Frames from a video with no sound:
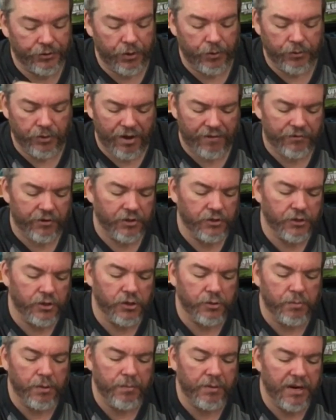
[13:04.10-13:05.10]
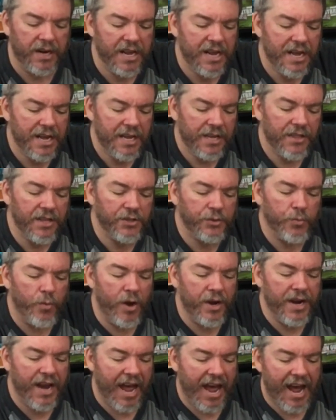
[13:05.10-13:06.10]
so you'll have to excuse me. But this
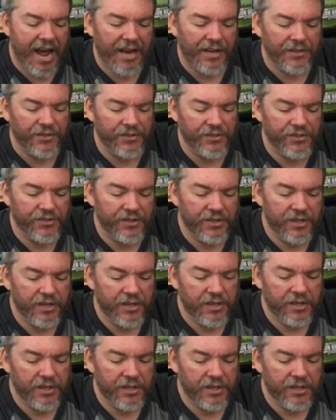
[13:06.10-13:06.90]
one has